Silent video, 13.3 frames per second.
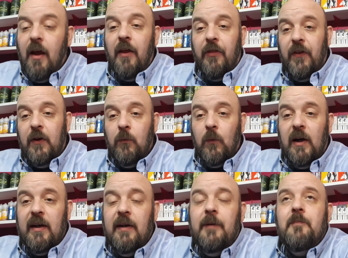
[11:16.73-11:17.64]
thin
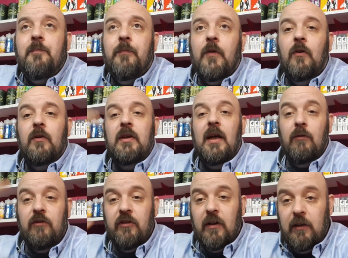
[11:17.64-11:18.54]
wire on the
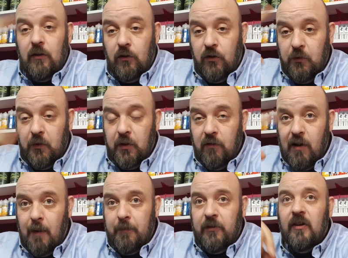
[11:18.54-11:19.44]
outside I'm doing the
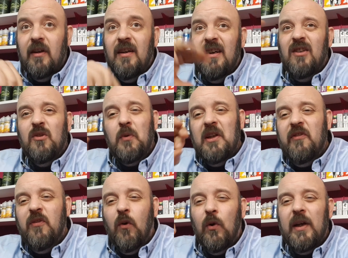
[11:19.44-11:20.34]
wraps,
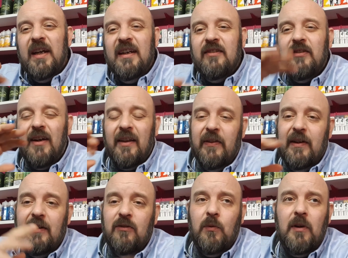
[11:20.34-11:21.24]
24 gauge I
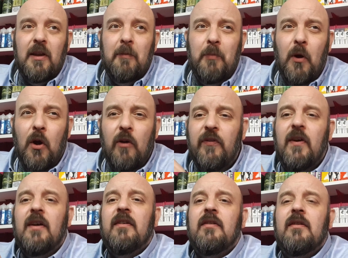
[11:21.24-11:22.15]
think is one of the
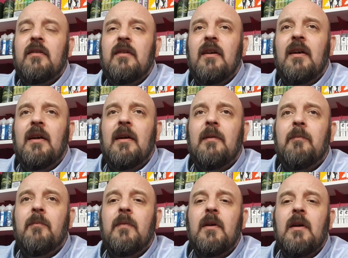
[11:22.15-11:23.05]
perfect
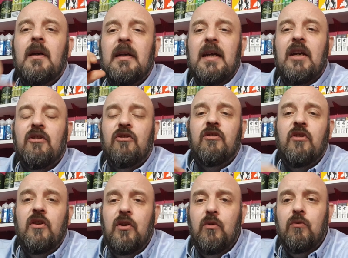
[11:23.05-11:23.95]
um, gauges
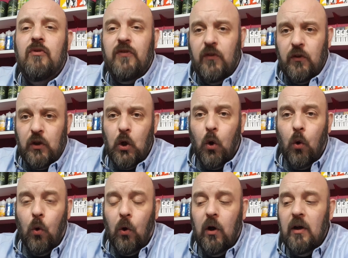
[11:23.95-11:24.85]
to use for the
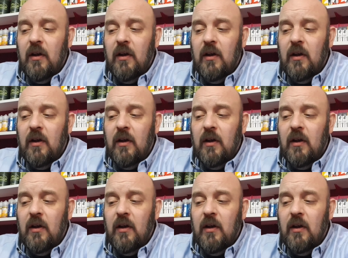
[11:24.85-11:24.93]
core.